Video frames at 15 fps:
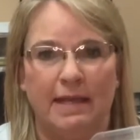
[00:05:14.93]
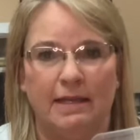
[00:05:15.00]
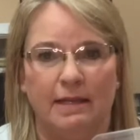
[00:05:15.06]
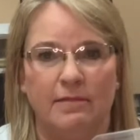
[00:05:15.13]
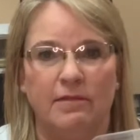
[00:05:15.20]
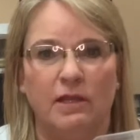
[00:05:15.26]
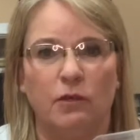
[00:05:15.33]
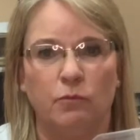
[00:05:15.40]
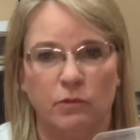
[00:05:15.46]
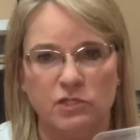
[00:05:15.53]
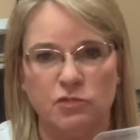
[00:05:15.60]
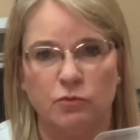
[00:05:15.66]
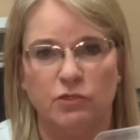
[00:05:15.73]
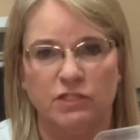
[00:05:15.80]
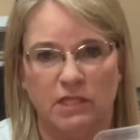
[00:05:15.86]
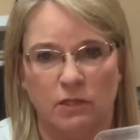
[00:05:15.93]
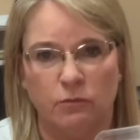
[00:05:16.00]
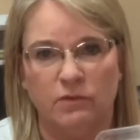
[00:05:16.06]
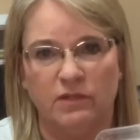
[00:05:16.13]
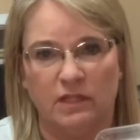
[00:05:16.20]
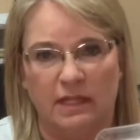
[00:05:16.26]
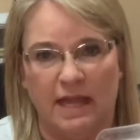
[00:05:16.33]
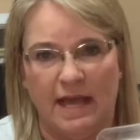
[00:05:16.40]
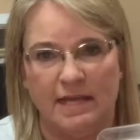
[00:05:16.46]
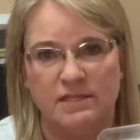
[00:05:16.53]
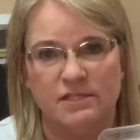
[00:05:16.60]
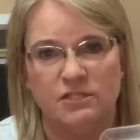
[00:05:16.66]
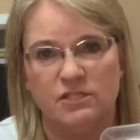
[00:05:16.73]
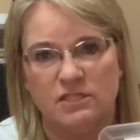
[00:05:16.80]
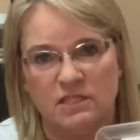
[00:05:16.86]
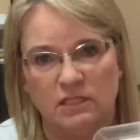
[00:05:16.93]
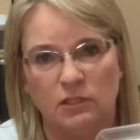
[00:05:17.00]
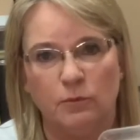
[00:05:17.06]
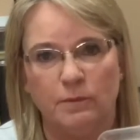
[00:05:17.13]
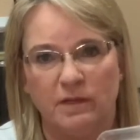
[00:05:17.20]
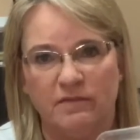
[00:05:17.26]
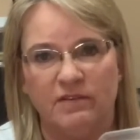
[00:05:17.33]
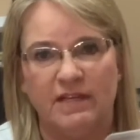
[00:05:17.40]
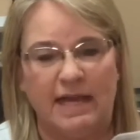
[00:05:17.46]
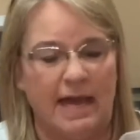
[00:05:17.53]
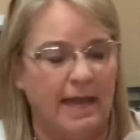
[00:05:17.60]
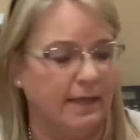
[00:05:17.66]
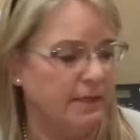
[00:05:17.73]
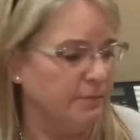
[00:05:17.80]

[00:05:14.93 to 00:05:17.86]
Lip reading: in there once we're done with the class. Just a little bit of a guide.